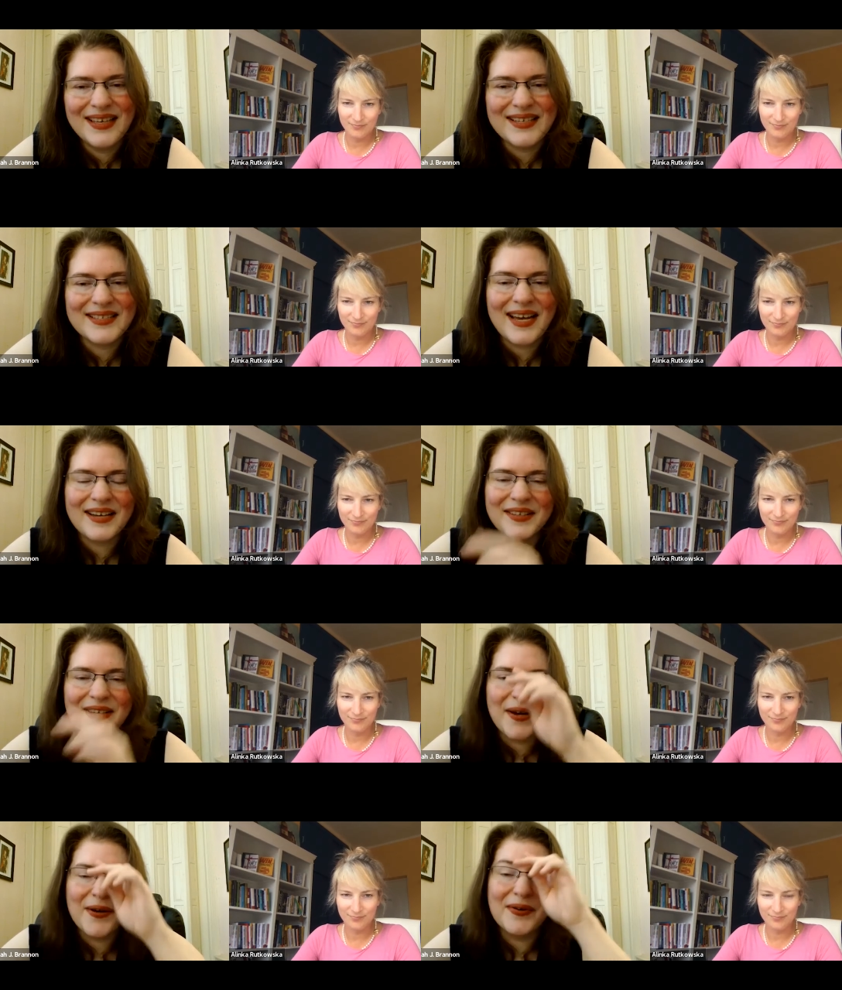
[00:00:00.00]

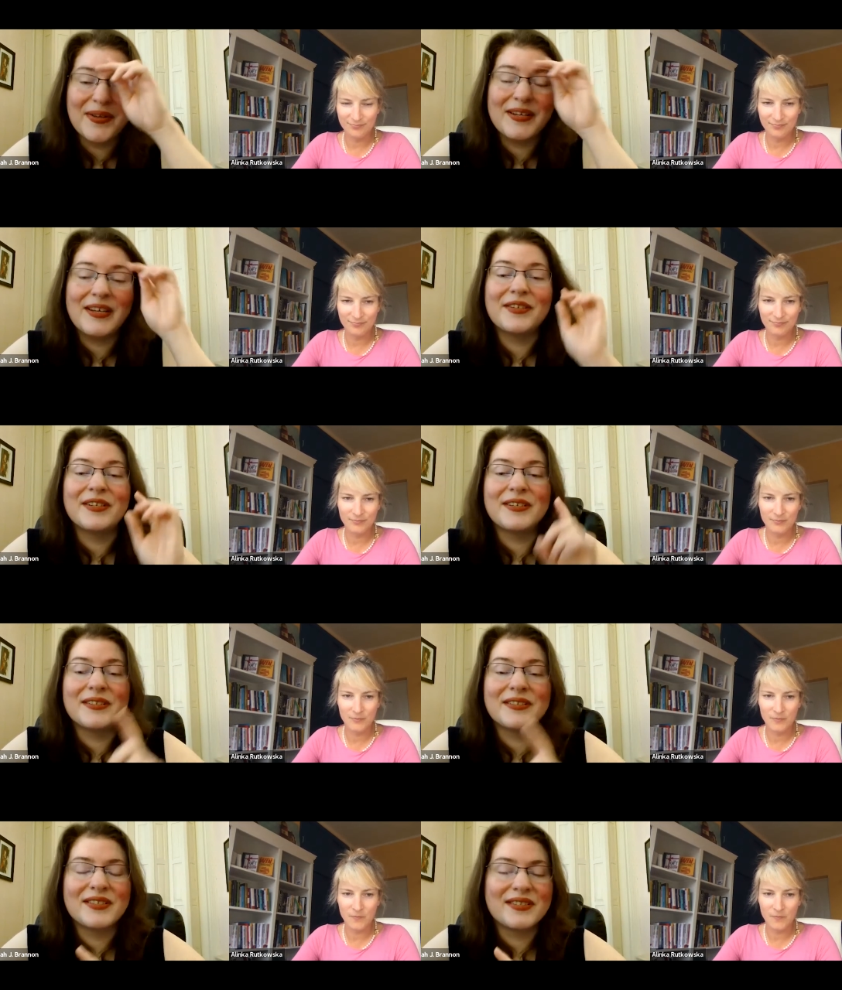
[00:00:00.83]
Speaker 1: Exactly. Oh, and
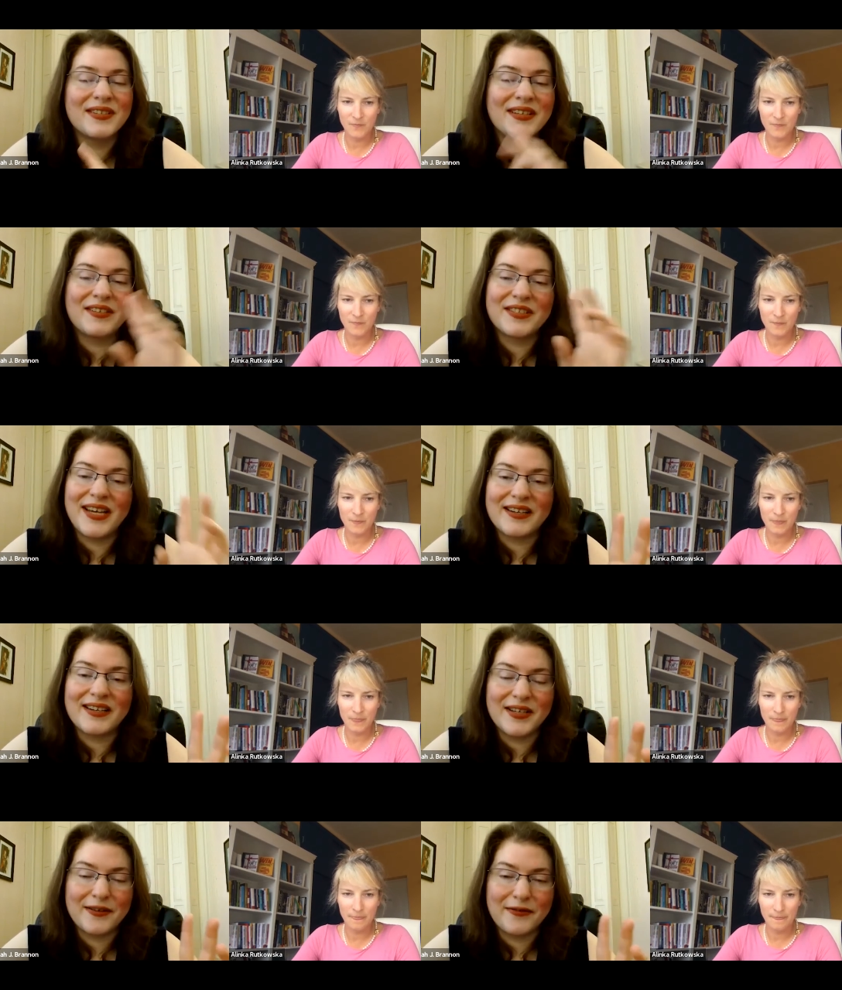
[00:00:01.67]
another just another
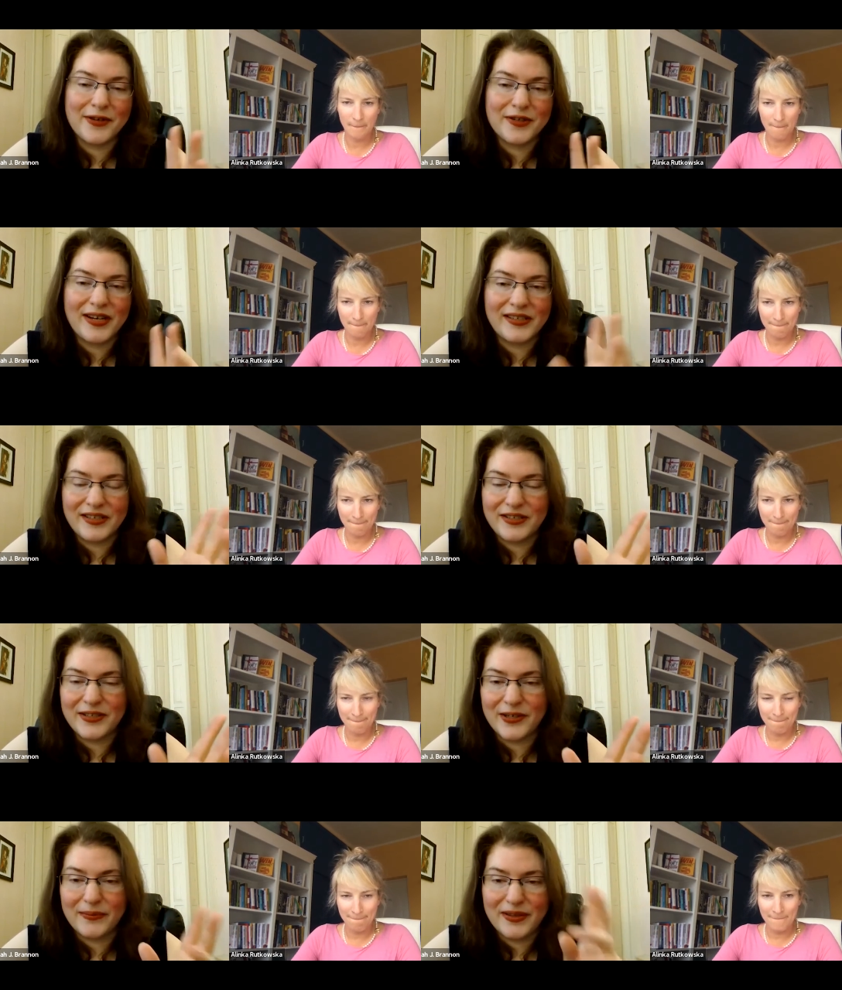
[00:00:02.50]
tactic for trying to
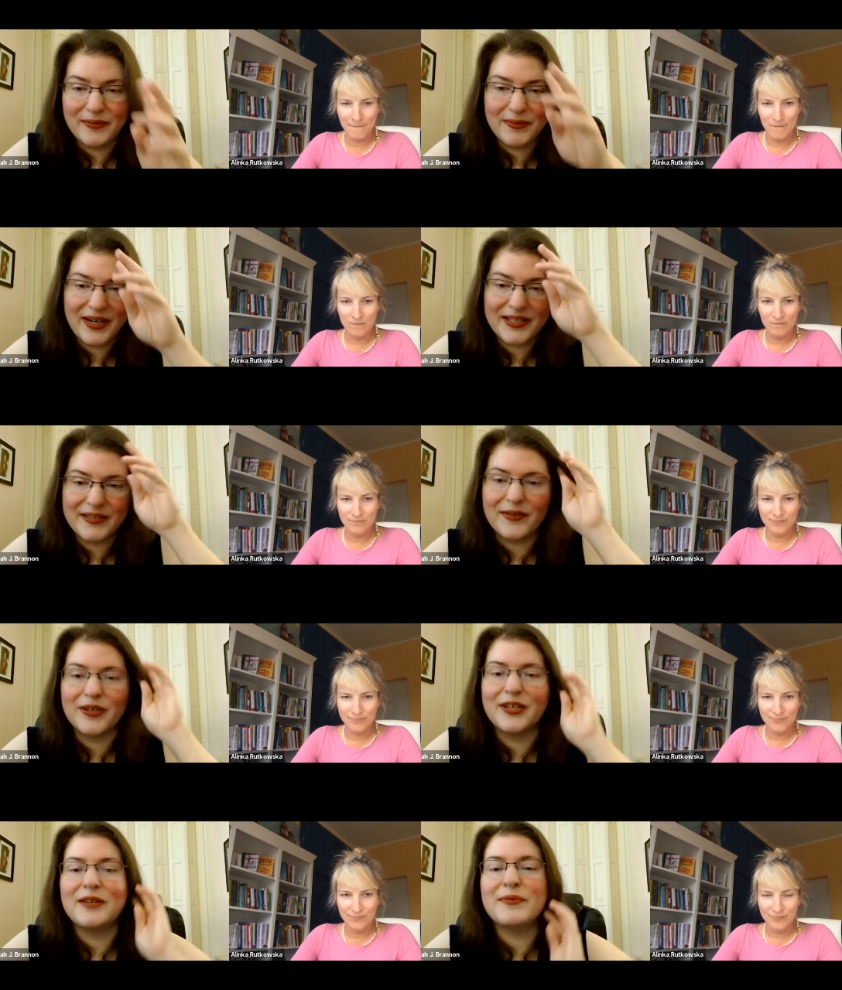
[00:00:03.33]
determine the price of
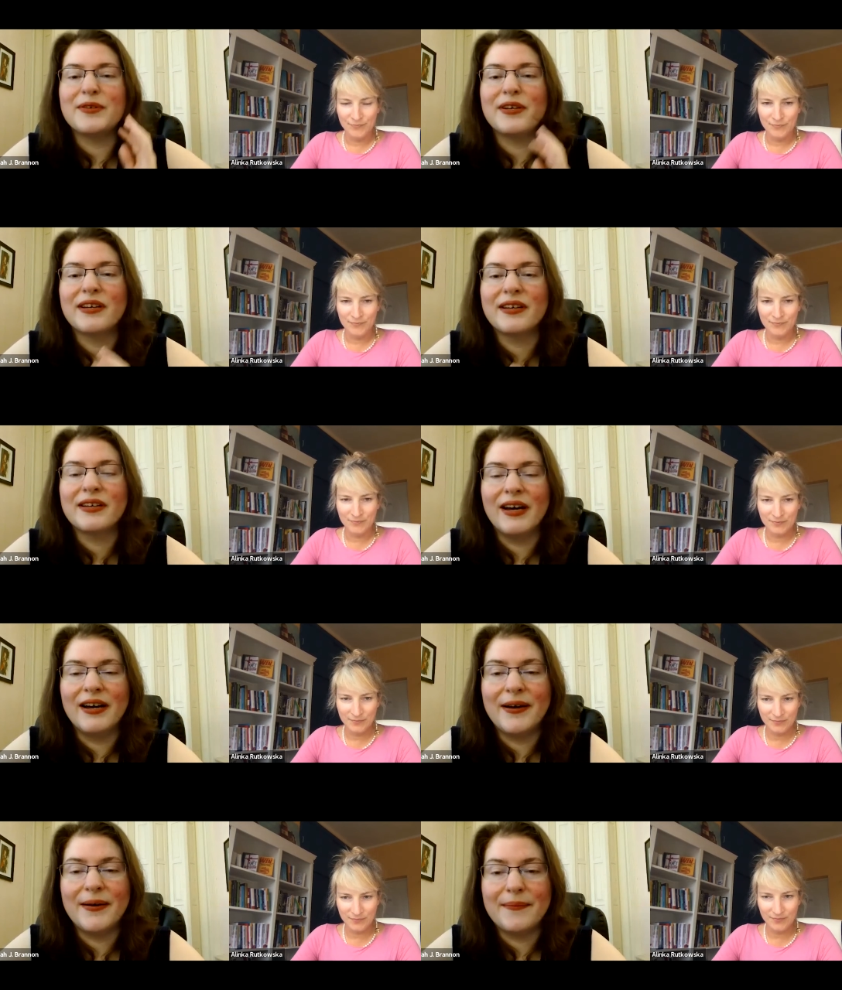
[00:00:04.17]
your ebook,
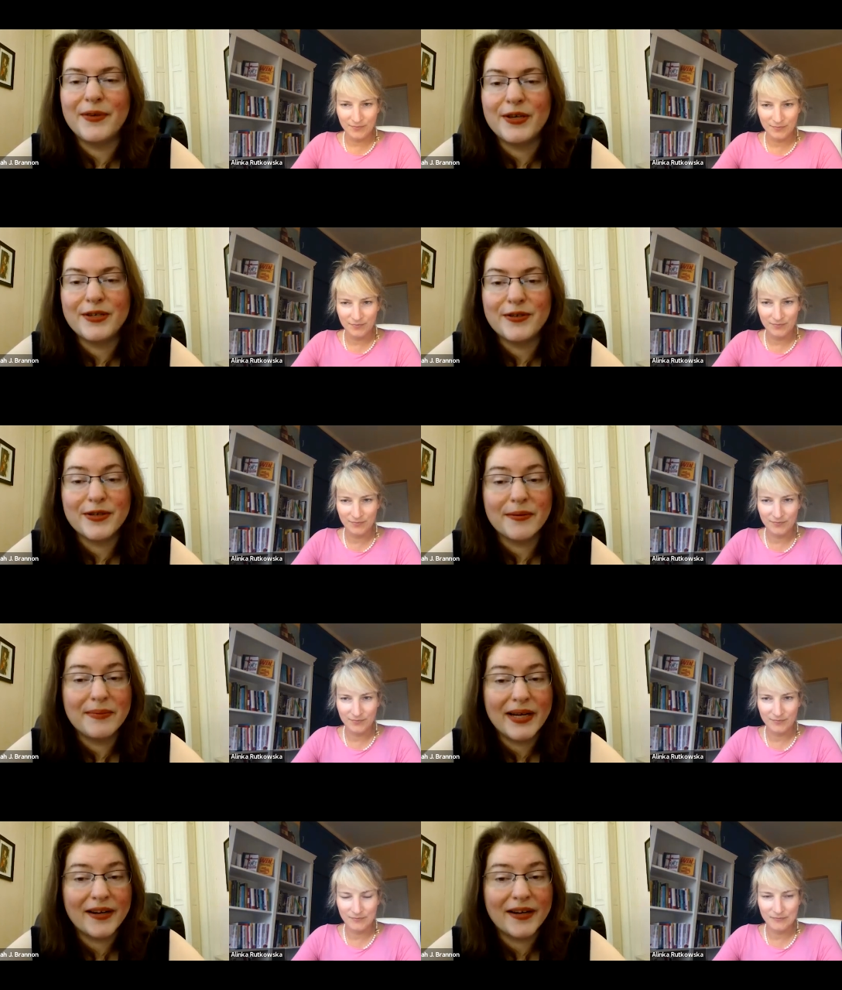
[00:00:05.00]
um, you could do
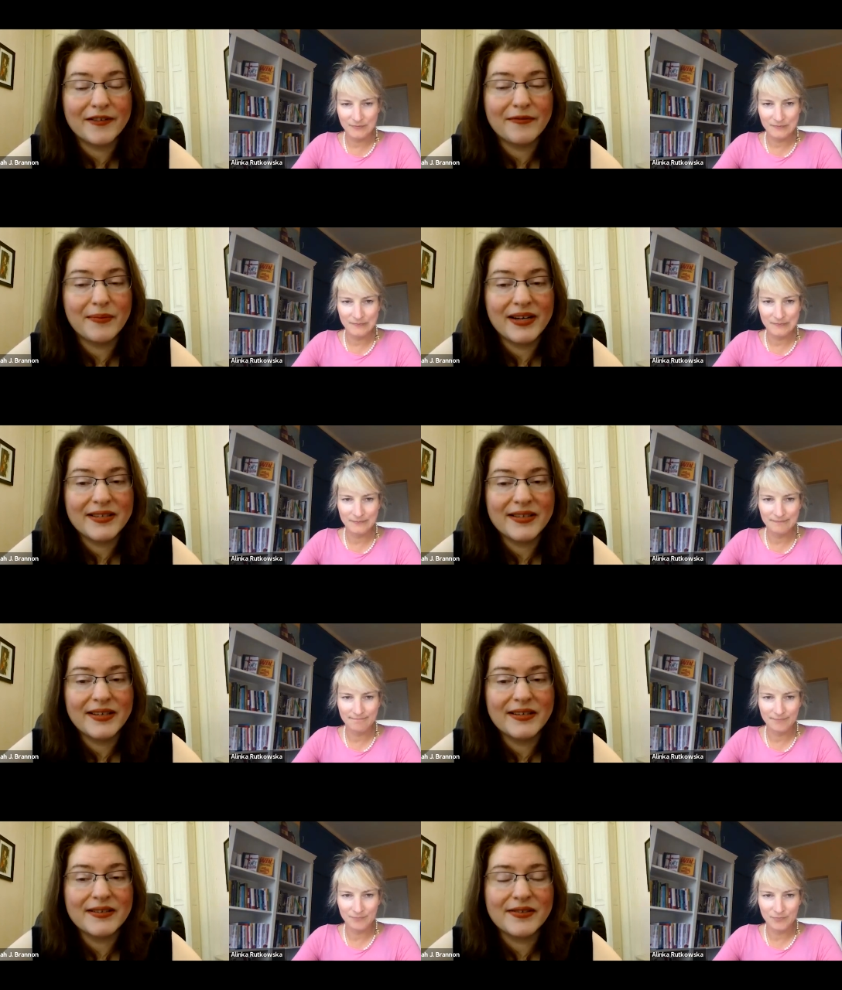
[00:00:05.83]
comparative
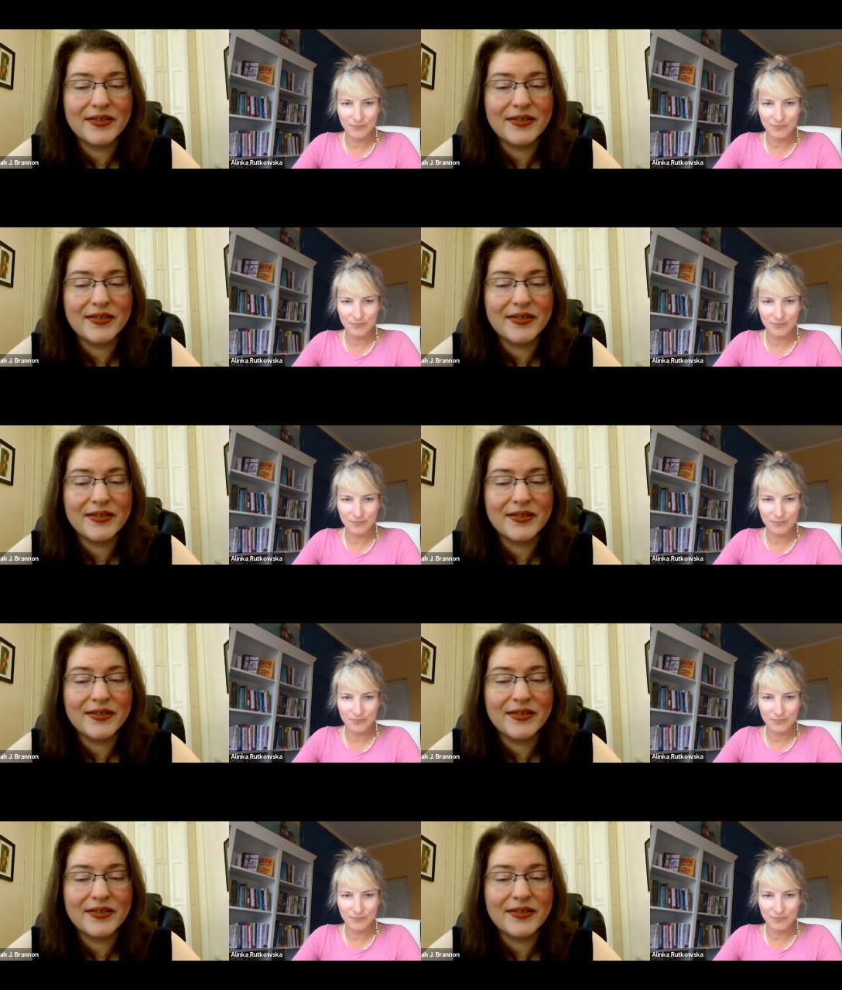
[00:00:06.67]
pricing.